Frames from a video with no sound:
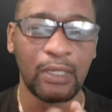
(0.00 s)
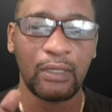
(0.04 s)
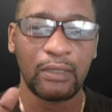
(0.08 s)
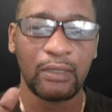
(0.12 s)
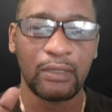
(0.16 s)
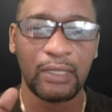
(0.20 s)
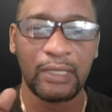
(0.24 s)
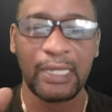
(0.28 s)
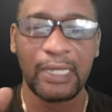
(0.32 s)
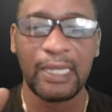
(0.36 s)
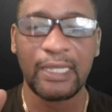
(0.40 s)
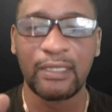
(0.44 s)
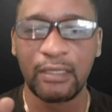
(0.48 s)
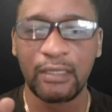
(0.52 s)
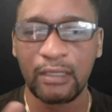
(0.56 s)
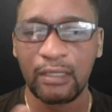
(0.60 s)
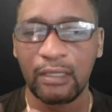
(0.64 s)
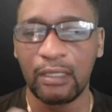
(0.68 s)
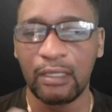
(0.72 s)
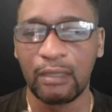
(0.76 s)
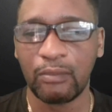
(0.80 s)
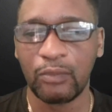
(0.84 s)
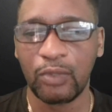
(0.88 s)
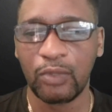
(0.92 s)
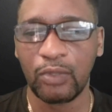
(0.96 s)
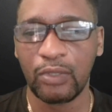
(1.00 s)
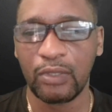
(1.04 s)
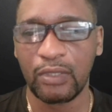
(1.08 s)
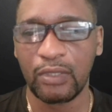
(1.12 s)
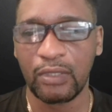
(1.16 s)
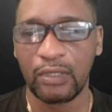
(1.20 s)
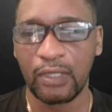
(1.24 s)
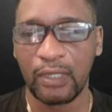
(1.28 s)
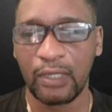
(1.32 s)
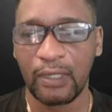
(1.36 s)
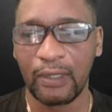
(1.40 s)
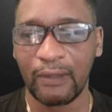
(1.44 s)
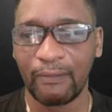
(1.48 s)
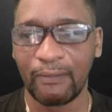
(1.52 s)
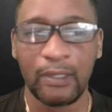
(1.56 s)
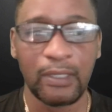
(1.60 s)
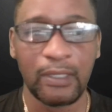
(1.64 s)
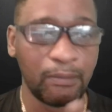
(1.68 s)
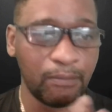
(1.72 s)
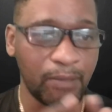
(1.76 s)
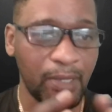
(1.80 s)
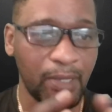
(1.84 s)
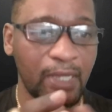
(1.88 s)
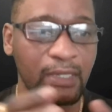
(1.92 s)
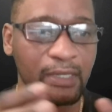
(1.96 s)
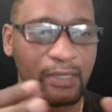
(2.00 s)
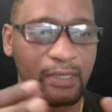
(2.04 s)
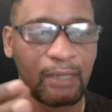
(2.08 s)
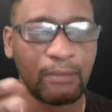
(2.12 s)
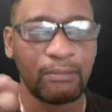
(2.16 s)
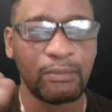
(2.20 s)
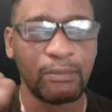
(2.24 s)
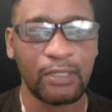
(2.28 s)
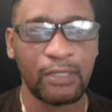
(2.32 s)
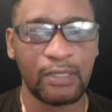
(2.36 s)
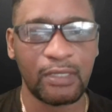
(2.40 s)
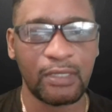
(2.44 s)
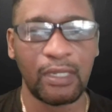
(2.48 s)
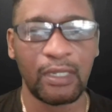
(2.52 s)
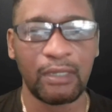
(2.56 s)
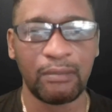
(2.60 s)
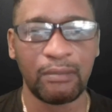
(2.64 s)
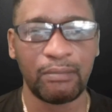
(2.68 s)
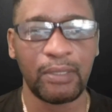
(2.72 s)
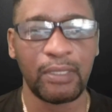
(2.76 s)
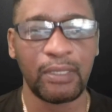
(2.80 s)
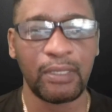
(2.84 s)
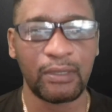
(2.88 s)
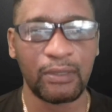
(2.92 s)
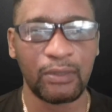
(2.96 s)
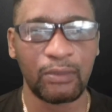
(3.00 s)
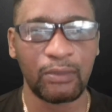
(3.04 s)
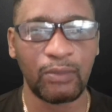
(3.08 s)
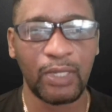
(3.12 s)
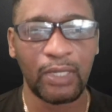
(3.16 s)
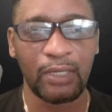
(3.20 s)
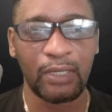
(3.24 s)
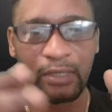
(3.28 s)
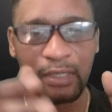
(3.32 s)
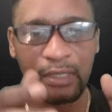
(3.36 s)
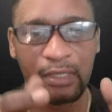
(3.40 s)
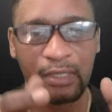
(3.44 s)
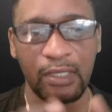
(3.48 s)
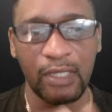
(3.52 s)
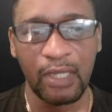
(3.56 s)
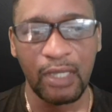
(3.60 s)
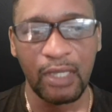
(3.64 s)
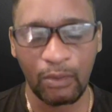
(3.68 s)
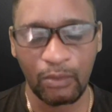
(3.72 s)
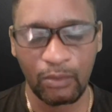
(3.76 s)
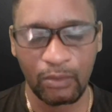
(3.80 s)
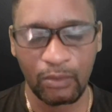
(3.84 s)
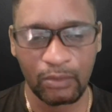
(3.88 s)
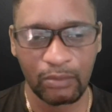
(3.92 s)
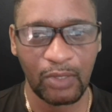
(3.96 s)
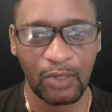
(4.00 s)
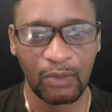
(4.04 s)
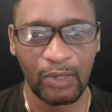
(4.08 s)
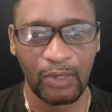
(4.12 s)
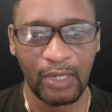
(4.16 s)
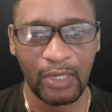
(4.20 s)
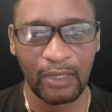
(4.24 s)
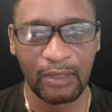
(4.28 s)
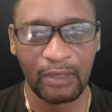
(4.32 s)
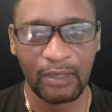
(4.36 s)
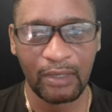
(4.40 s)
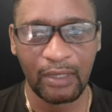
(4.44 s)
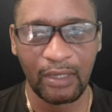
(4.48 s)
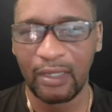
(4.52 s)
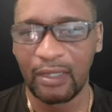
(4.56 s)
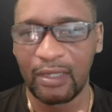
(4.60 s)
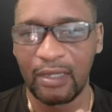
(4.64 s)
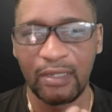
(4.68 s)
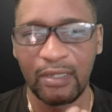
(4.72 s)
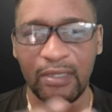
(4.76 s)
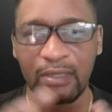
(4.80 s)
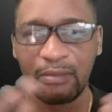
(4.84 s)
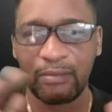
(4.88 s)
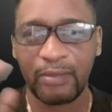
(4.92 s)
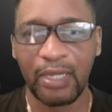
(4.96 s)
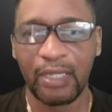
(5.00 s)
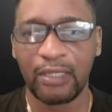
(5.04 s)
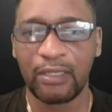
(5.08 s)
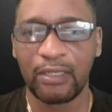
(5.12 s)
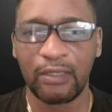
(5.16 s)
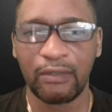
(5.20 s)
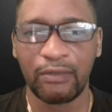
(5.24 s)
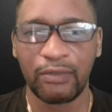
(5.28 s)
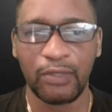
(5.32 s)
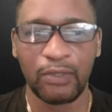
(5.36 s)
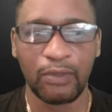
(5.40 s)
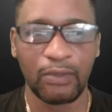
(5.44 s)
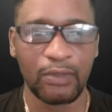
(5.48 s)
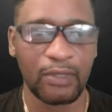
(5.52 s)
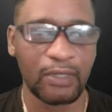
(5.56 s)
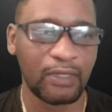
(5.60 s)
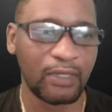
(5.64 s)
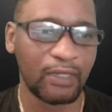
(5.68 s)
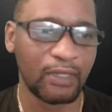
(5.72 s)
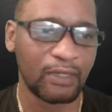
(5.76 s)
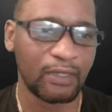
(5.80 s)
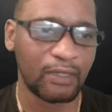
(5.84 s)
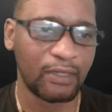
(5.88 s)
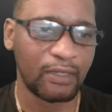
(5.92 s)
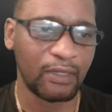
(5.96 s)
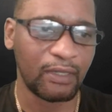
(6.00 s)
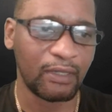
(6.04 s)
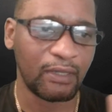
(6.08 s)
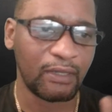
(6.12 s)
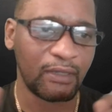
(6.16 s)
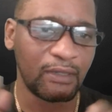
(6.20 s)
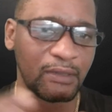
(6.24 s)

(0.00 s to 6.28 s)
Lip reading: The last thing that I'm going to say, the best time to start building wealth is now. All right. It doesn't matter if you're 60.